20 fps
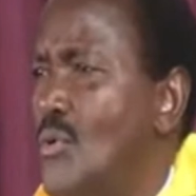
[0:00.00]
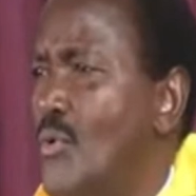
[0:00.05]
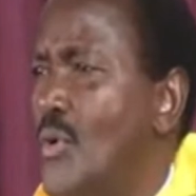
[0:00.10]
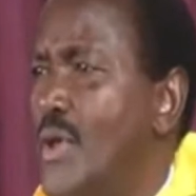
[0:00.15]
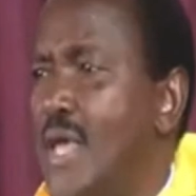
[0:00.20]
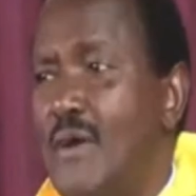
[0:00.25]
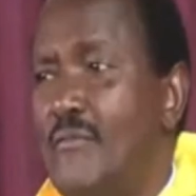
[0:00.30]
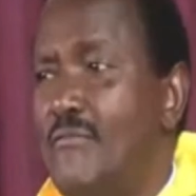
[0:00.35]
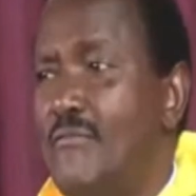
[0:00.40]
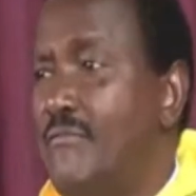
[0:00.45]

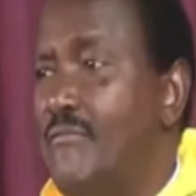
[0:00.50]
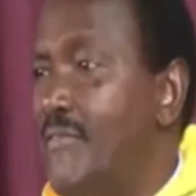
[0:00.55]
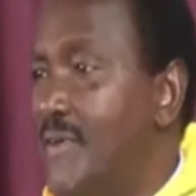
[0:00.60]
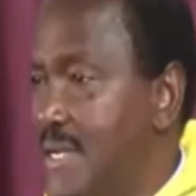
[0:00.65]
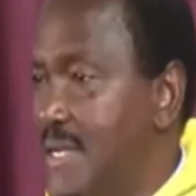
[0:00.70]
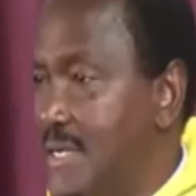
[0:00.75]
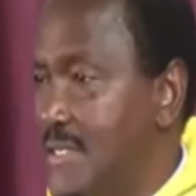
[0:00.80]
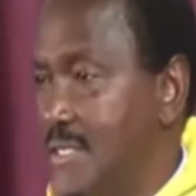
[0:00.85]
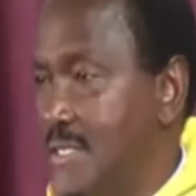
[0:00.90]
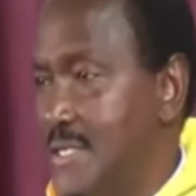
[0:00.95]
We have
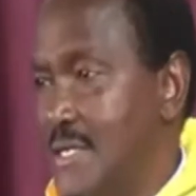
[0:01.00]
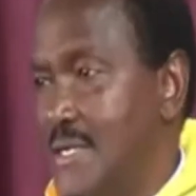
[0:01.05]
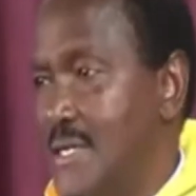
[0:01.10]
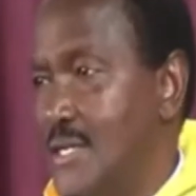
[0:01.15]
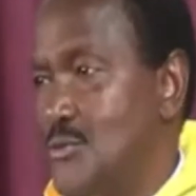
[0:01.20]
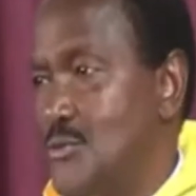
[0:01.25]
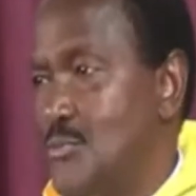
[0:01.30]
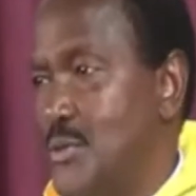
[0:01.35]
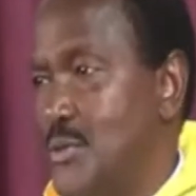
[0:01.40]
very serious